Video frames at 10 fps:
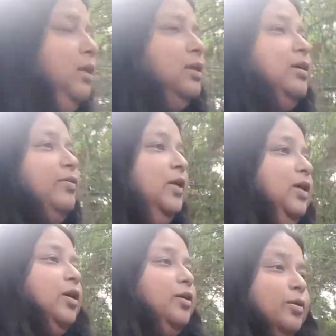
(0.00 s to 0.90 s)
It's a very
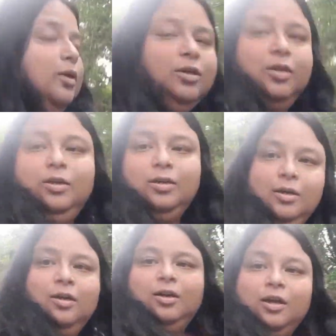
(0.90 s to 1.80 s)
long walk.
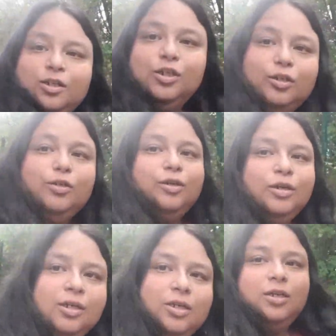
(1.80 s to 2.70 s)
So,
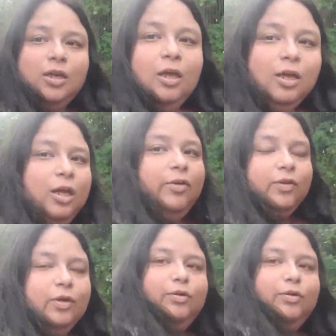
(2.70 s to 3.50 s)
if you could